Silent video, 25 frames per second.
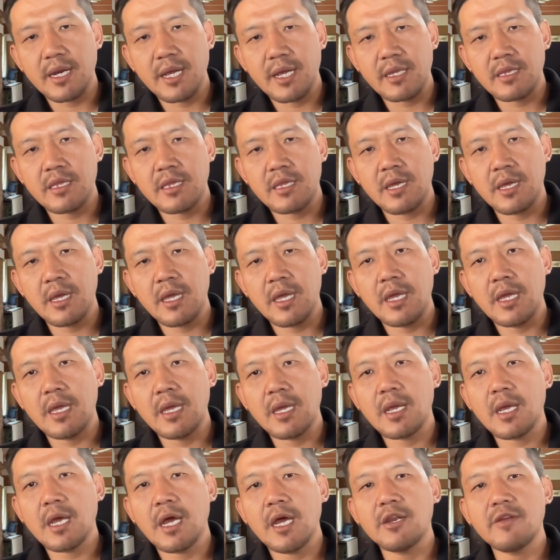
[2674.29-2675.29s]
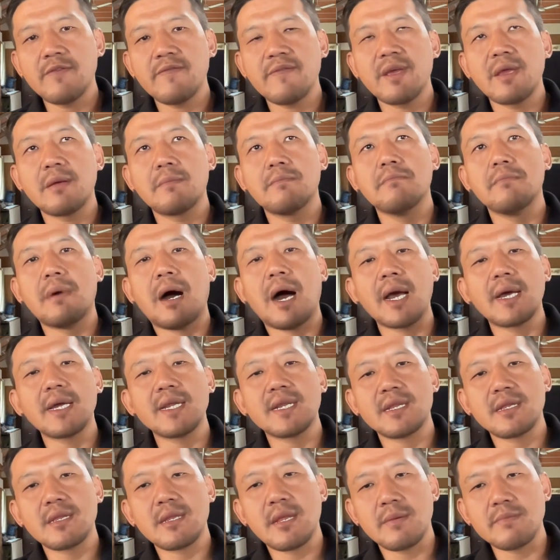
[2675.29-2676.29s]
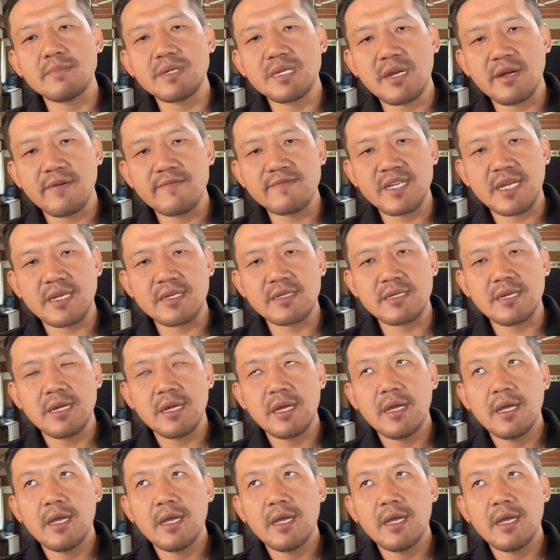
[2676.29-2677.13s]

Like they kind of like marketed themselves as